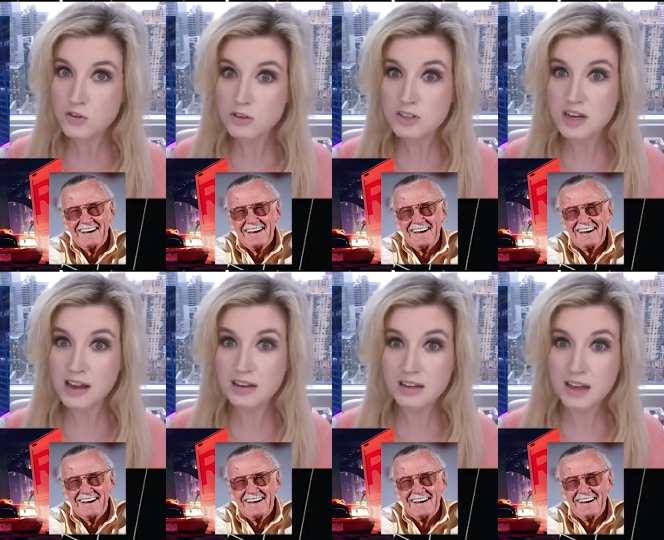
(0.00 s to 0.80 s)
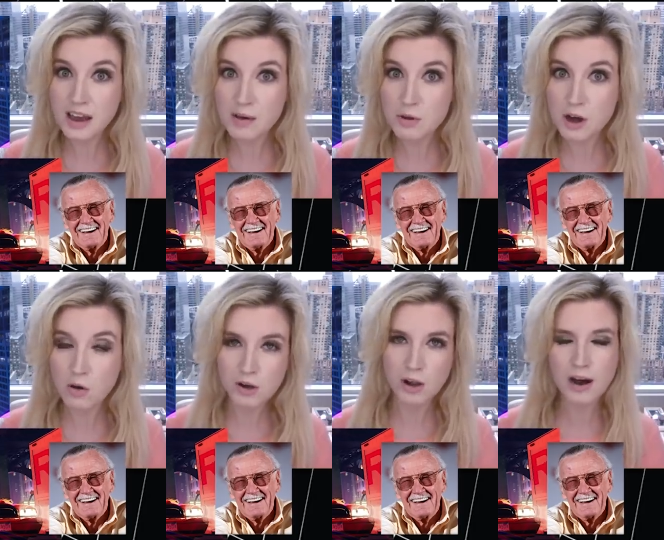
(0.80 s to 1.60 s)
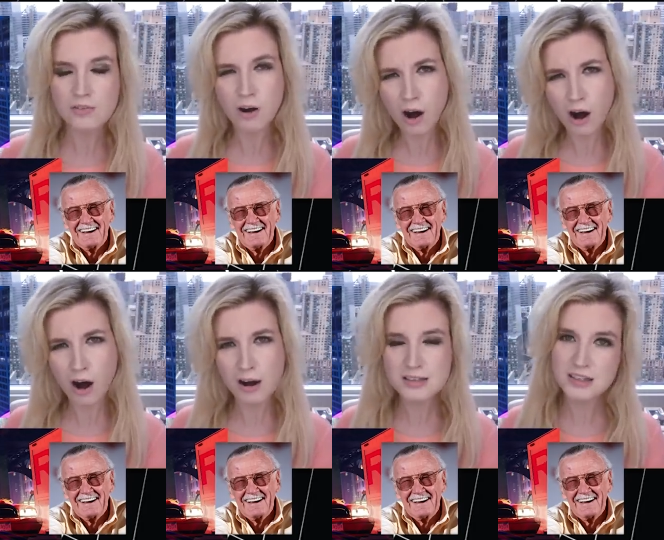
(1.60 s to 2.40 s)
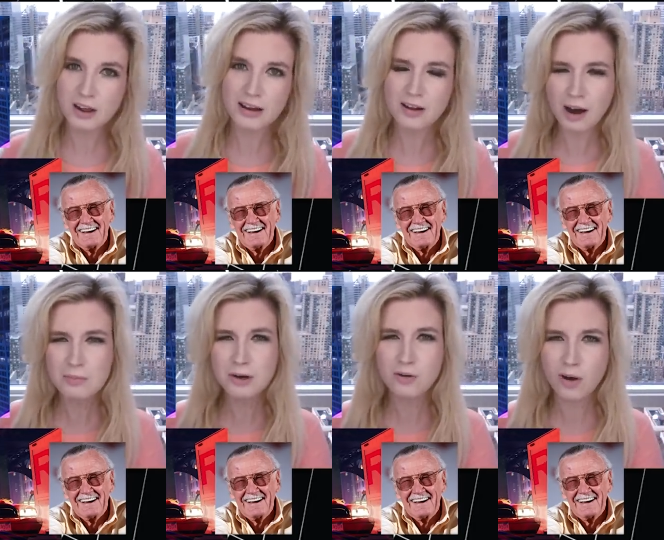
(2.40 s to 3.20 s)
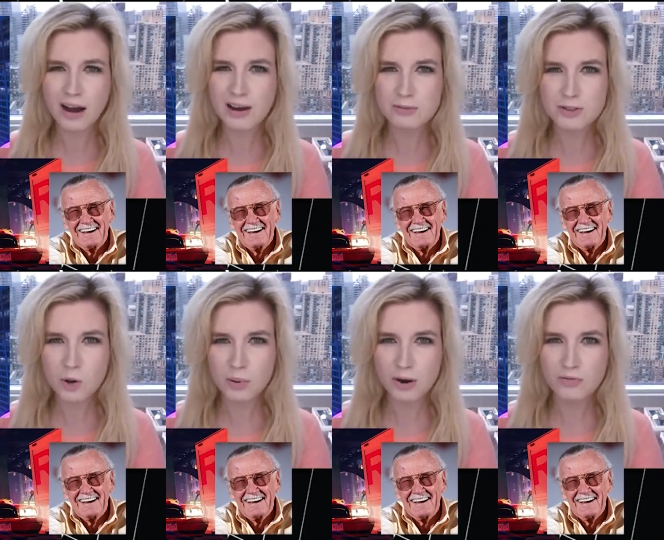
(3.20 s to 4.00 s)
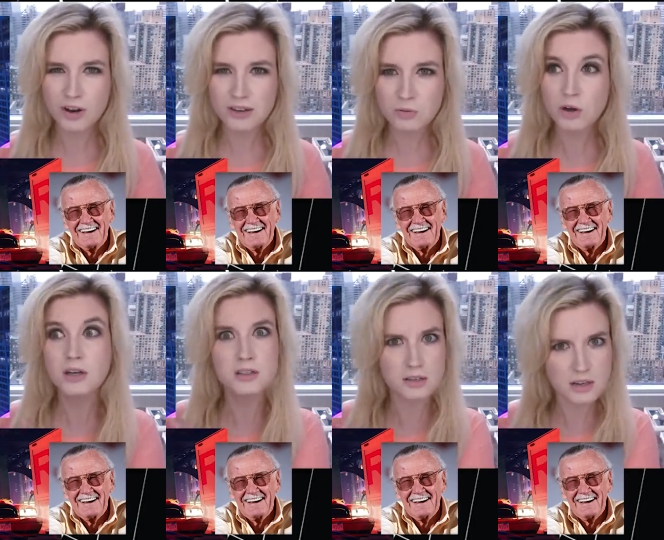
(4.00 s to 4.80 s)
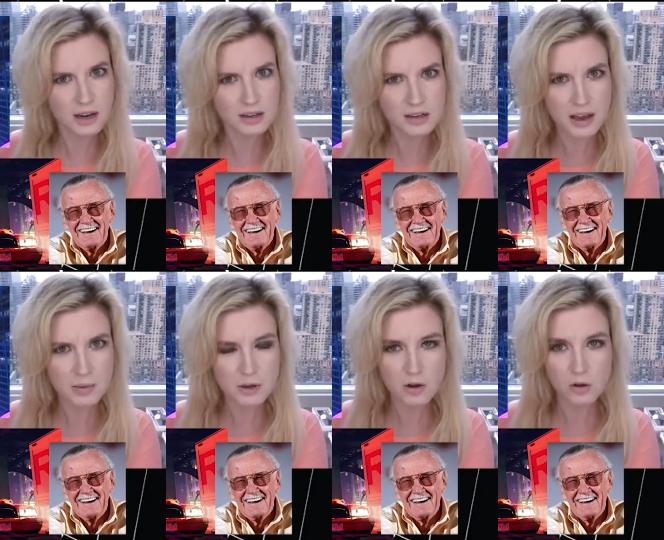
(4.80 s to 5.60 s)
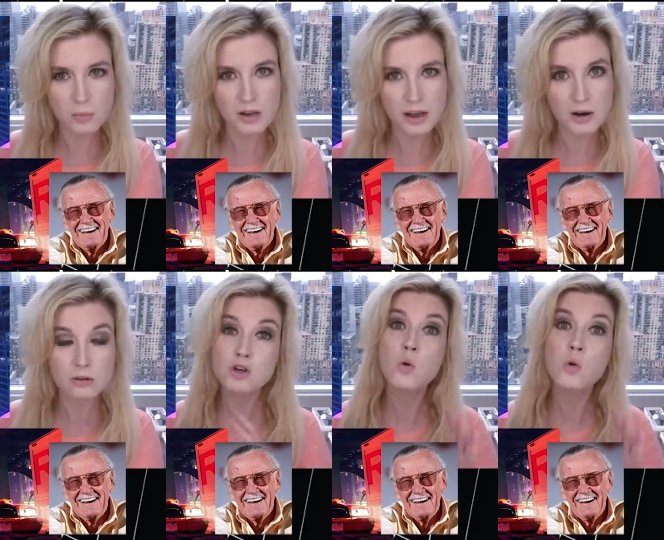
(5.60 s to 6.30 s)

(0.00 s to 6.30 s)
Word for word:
Speaker 1: for the Stan Lee cameo and a lot of awes and like, I'm gonna cry, it was so perfect. We'll get to the Stan Lee cameo a little bit later.